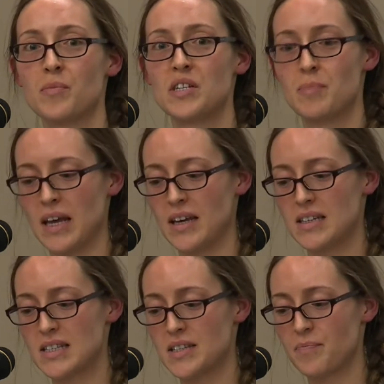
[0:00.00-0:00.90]

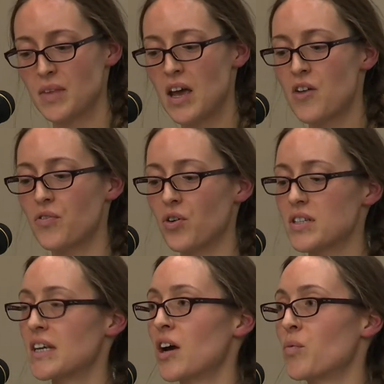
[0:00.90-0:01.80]
debates,
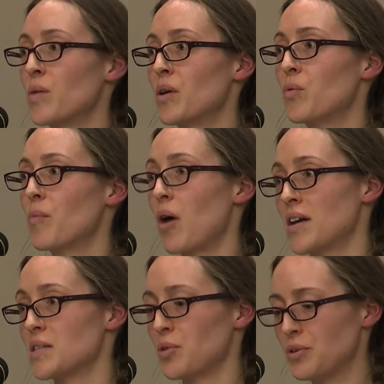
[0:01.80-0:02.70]
focusing on women where
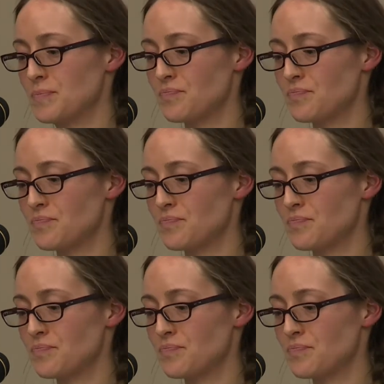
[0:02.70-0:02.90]
possible.